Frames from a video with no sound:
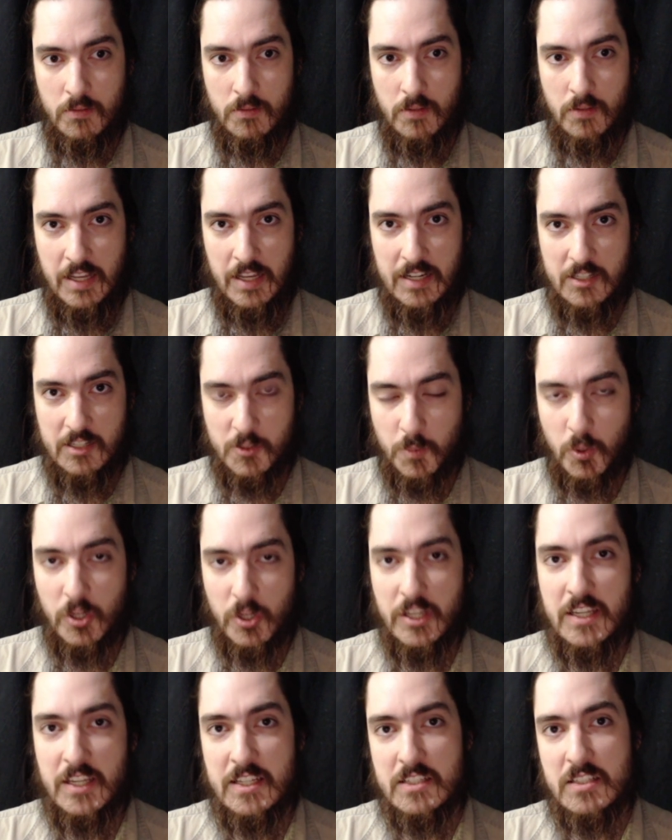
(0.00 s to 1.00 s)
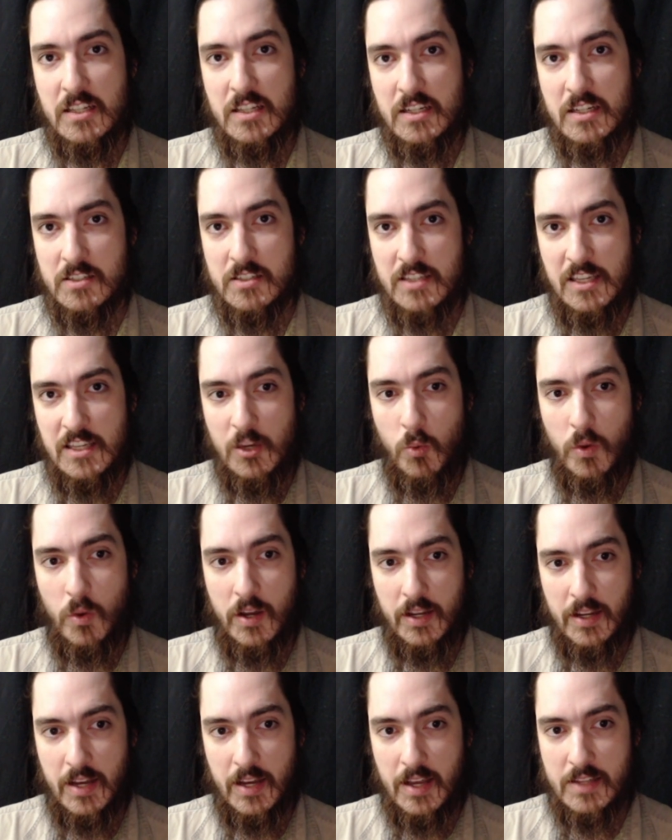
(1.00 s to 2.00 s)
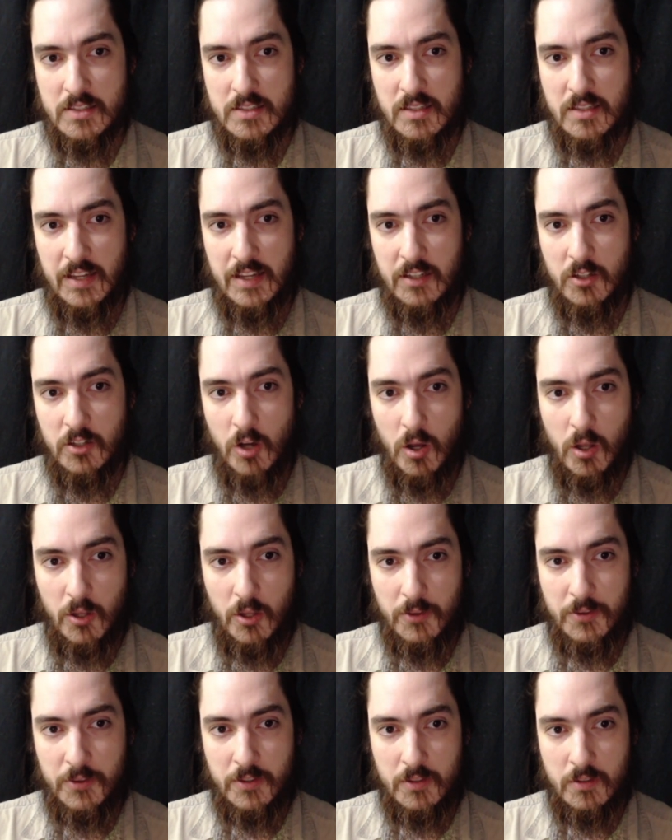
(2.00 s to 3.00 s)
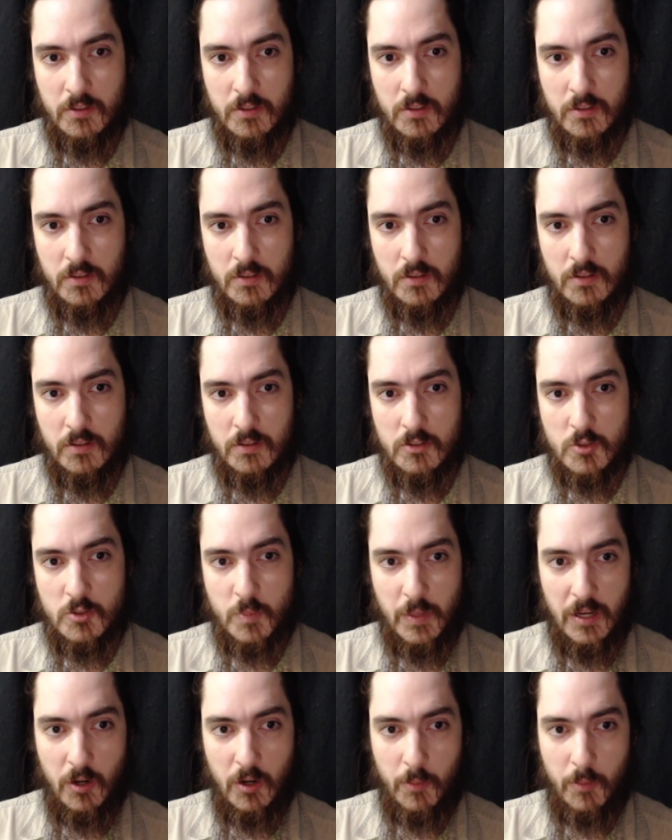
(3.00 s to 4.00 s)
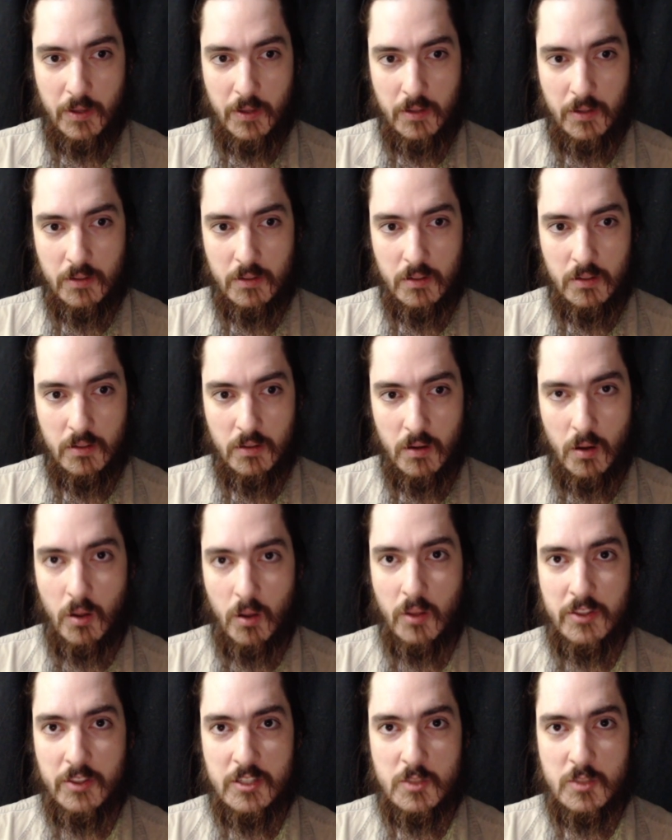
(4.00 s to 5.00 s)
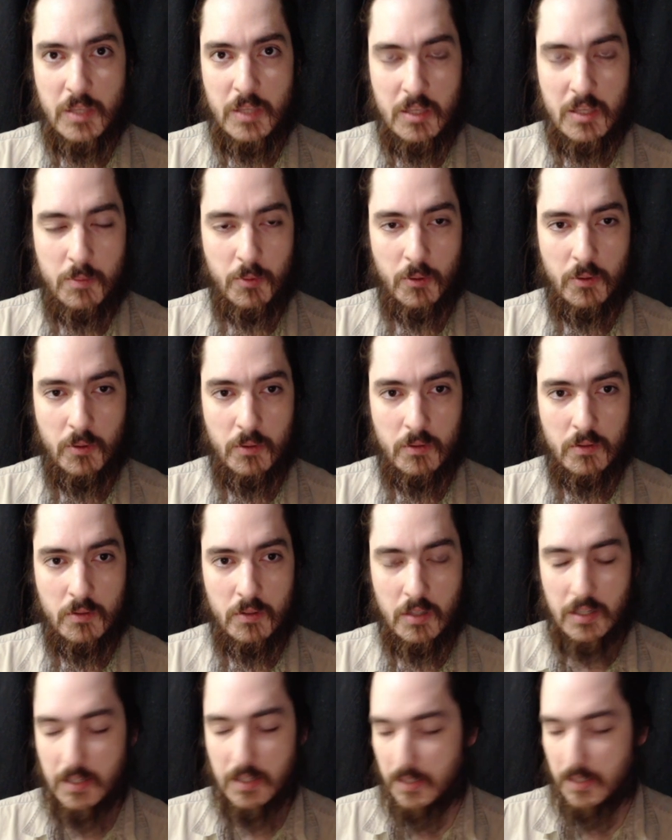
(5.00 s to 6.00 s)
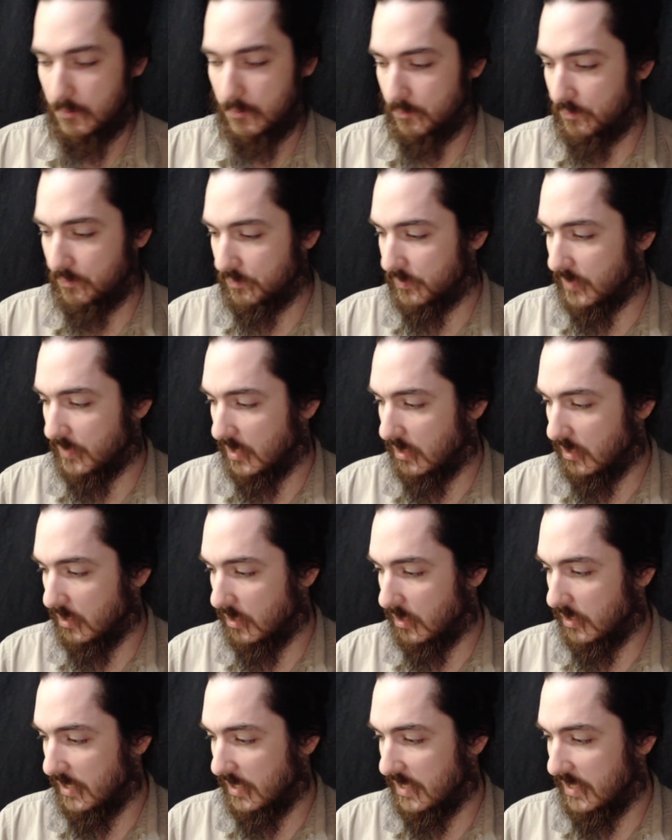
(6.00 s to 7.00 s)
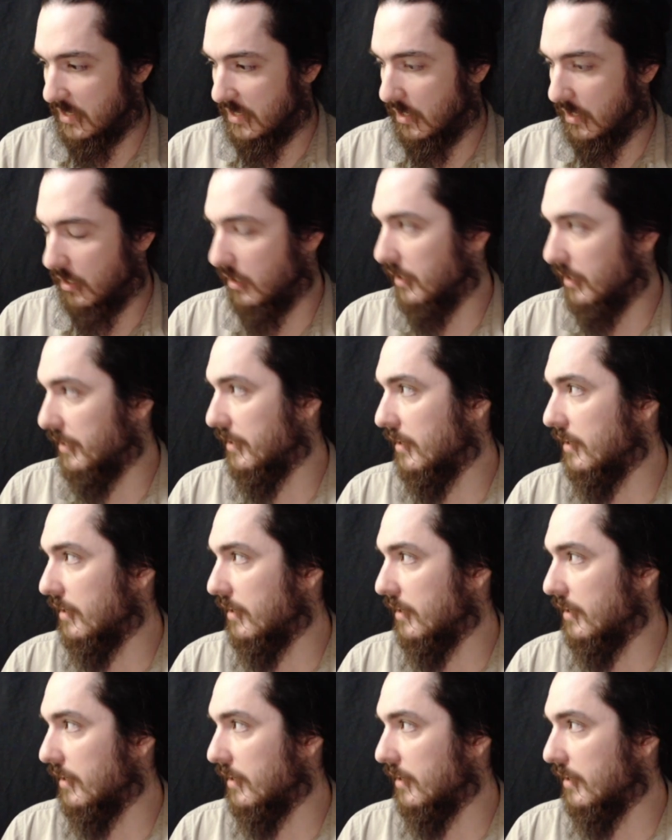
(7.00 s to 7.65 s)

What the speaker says: And it's pretty easy to see why guys like Galton, Spearman, all these people, Egon,